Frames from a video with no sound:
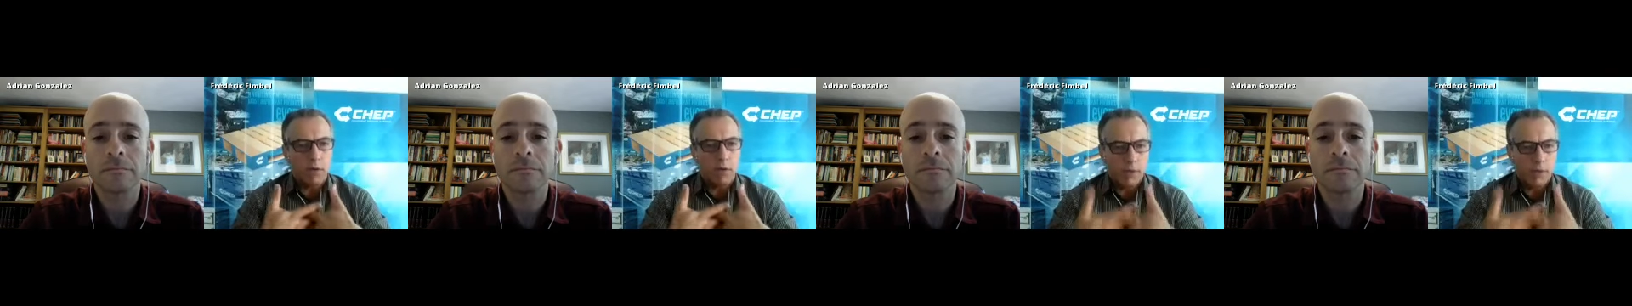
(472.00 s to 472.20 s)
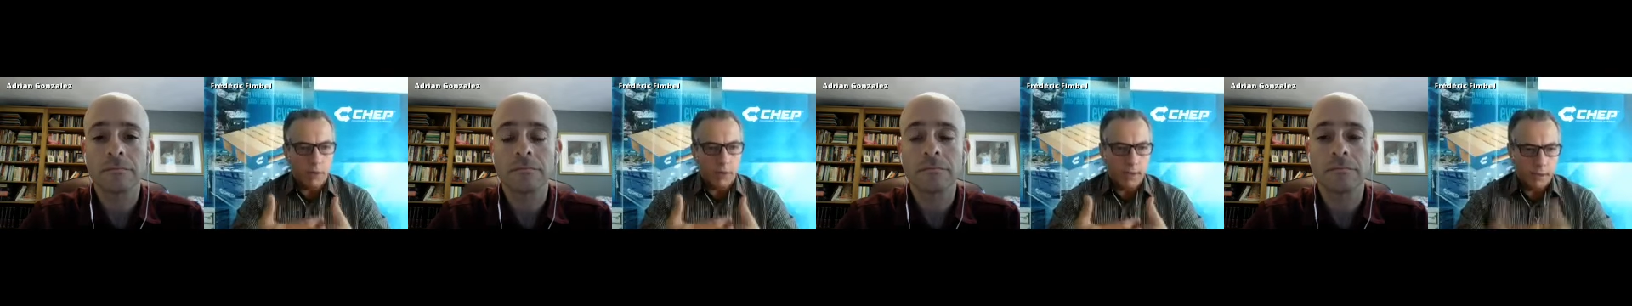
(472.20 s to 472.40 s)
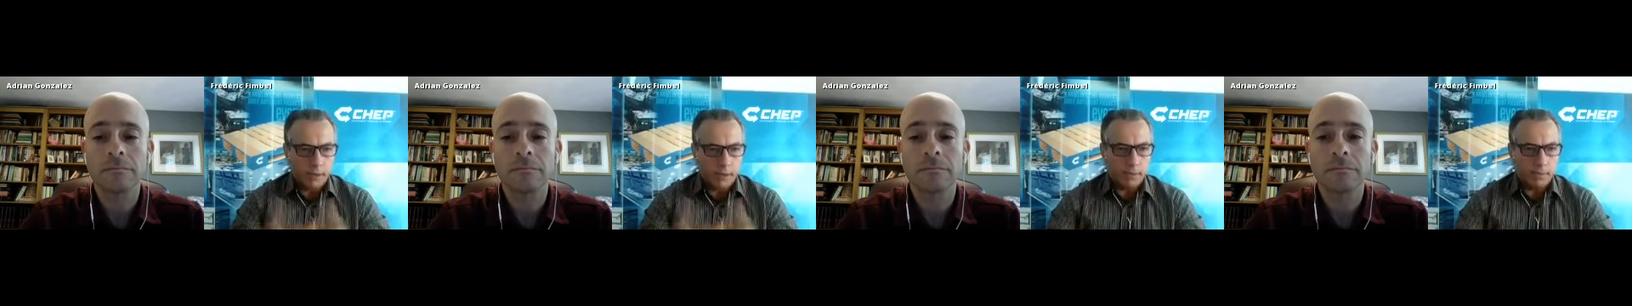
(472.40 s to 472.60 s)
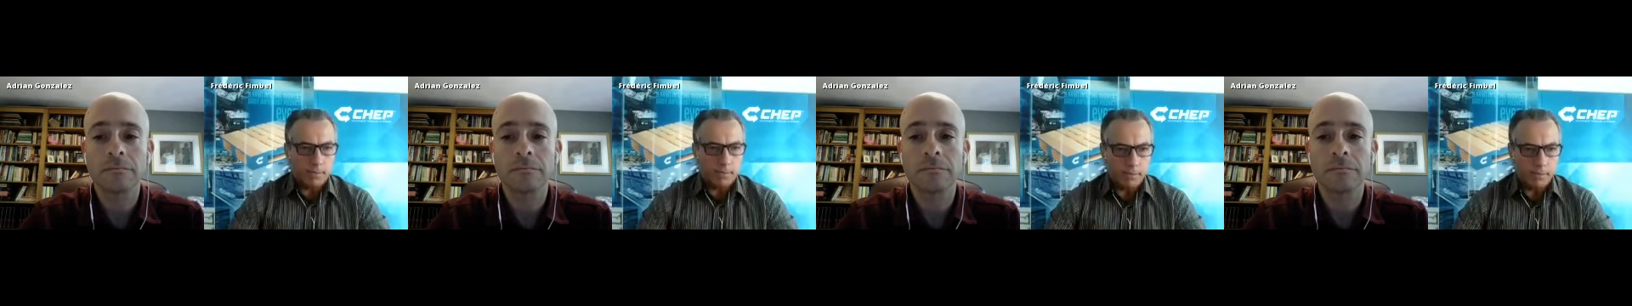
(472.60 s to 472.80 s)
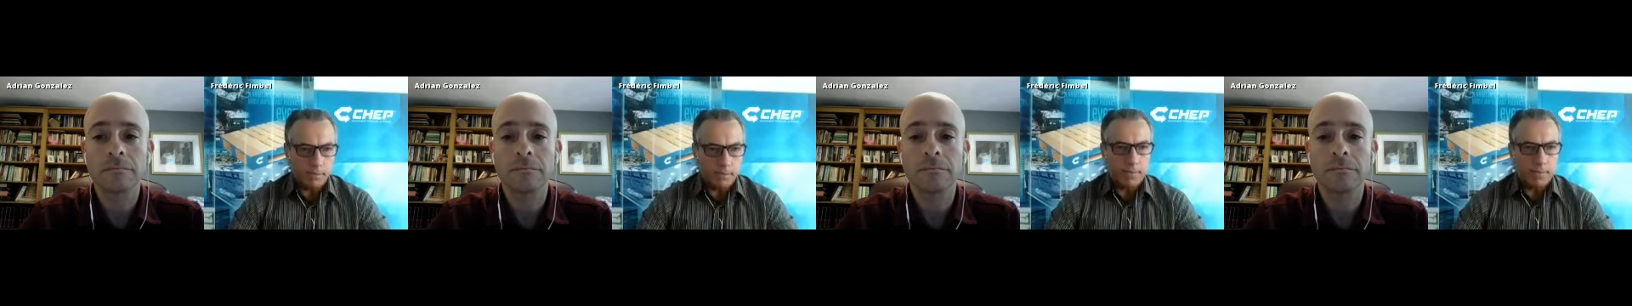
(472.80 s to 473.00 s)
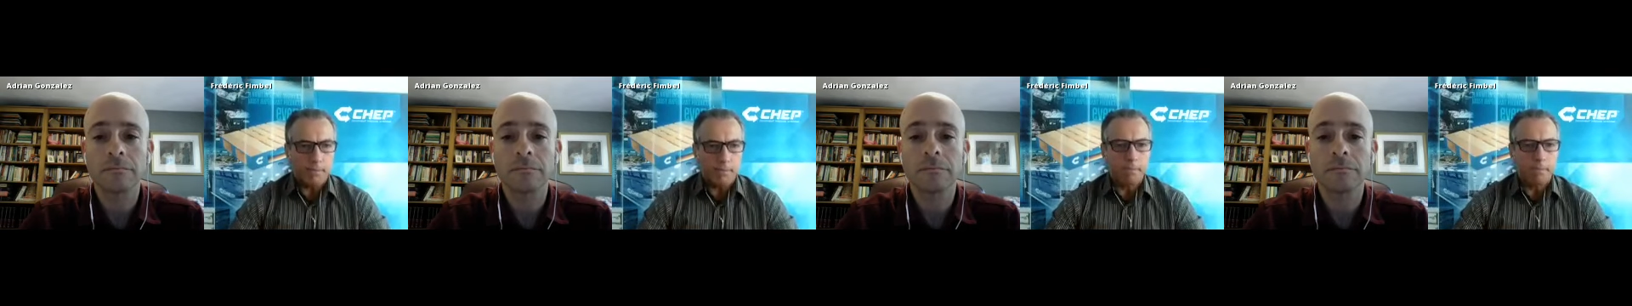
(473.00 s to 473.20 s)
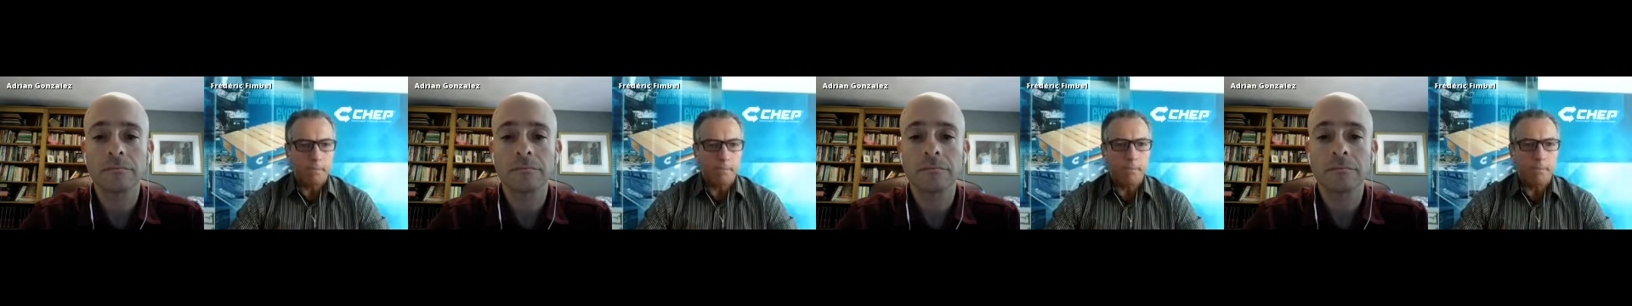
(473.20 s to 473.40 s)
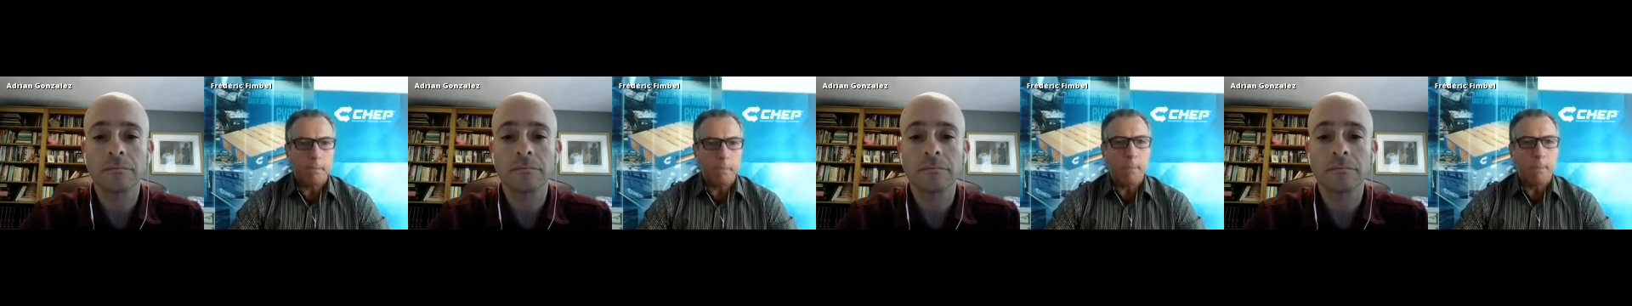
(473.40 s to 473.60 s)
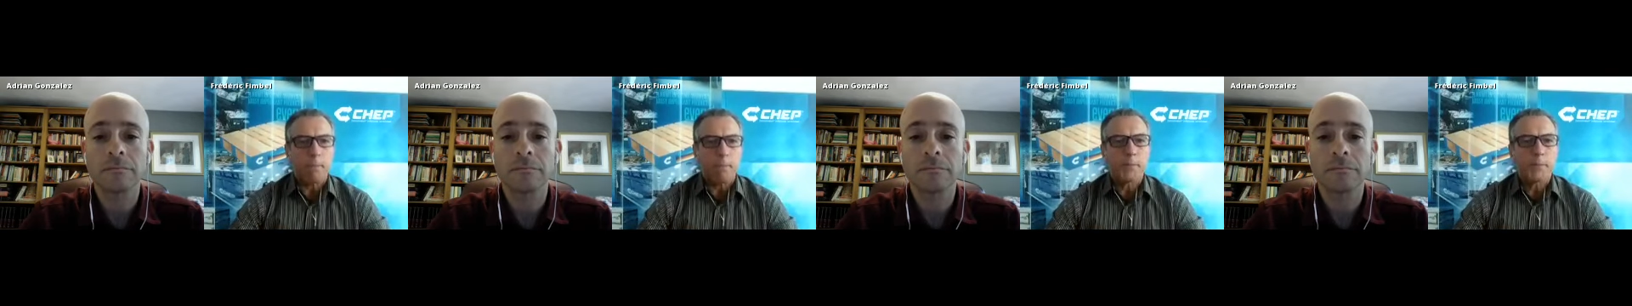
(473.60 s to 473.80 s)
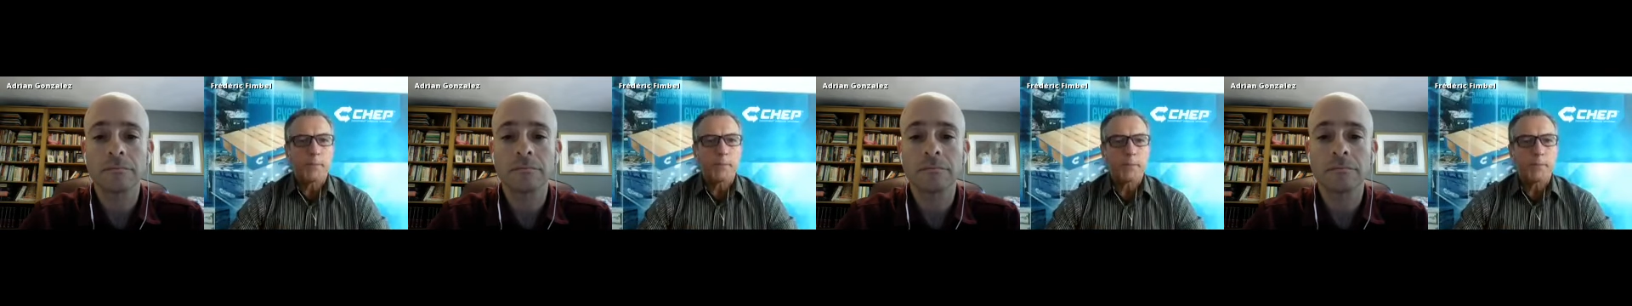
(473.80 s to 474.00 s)

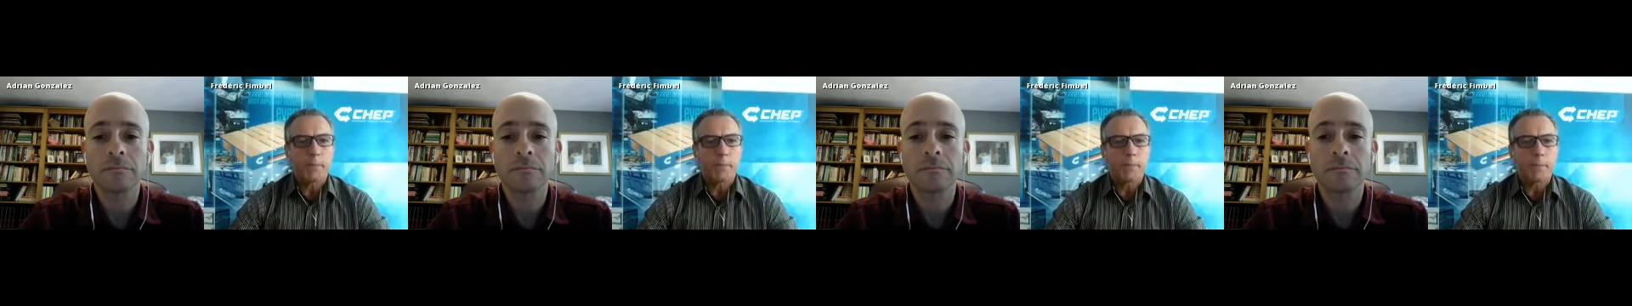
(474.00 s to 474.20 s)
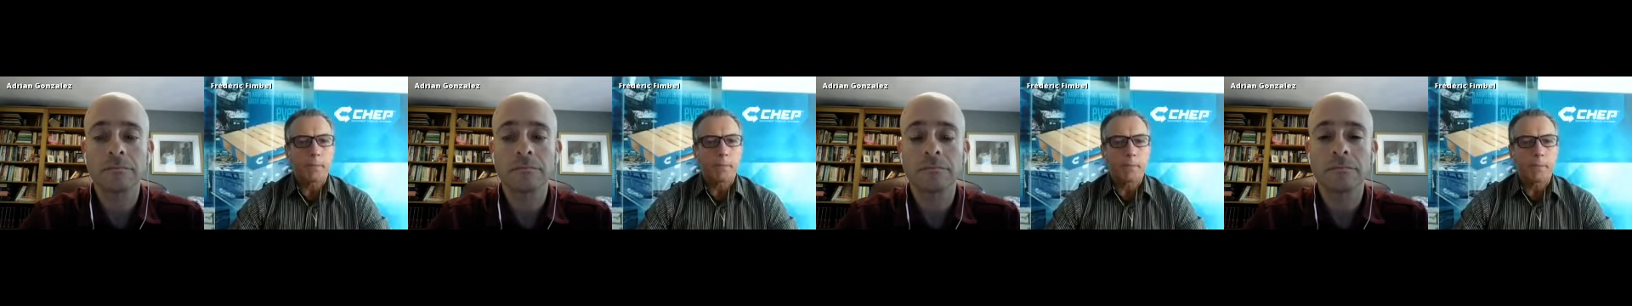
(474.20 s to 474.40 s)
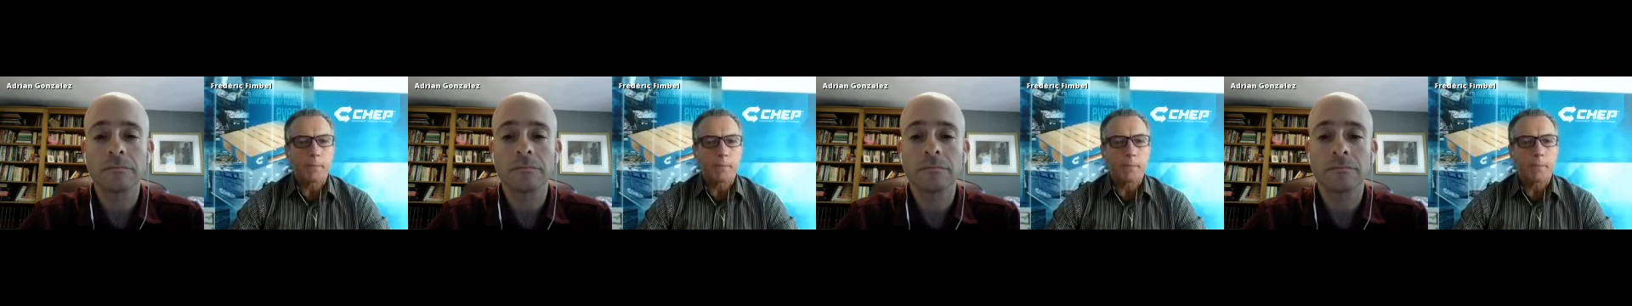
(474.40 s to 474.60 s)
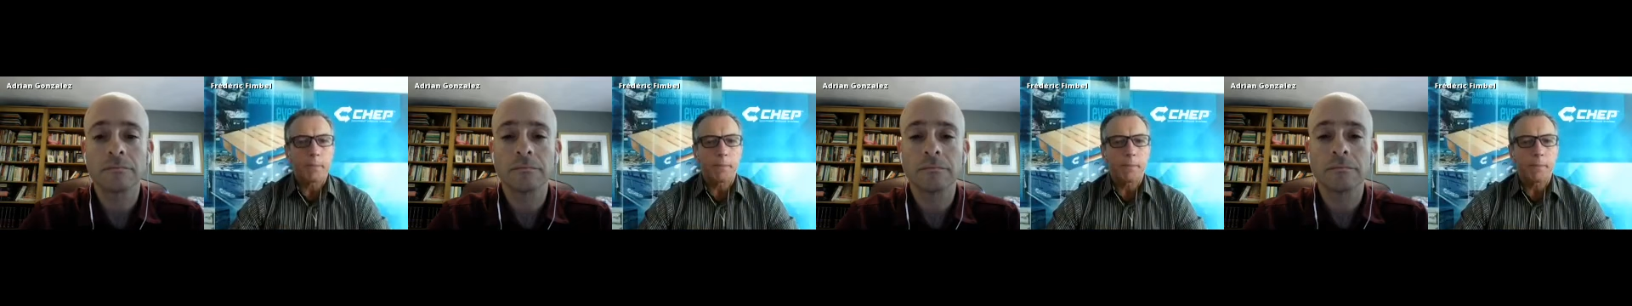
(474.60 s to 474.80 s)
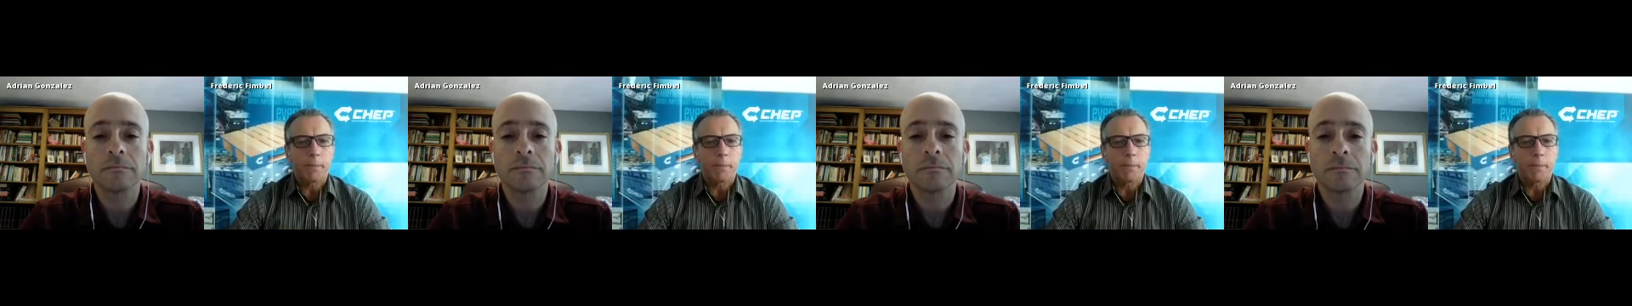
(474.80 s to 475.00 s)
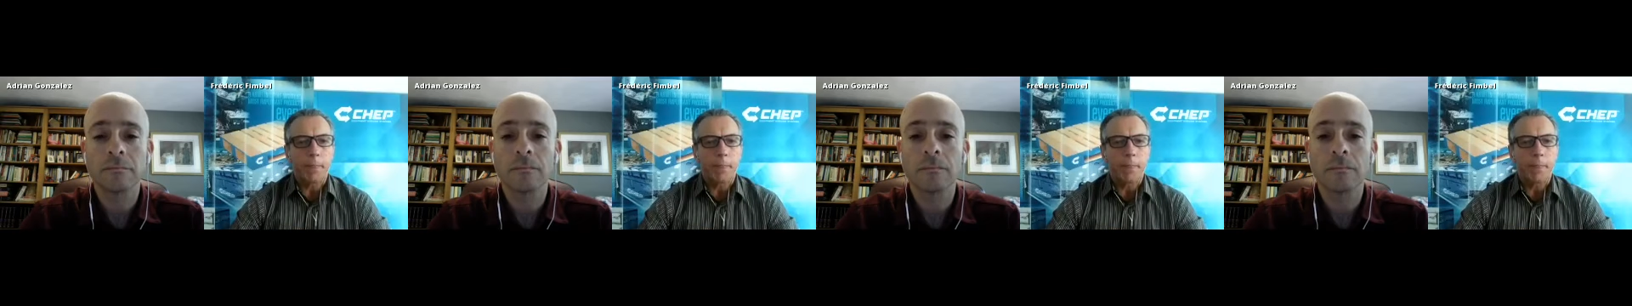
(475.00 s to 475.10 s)
Nothing is said.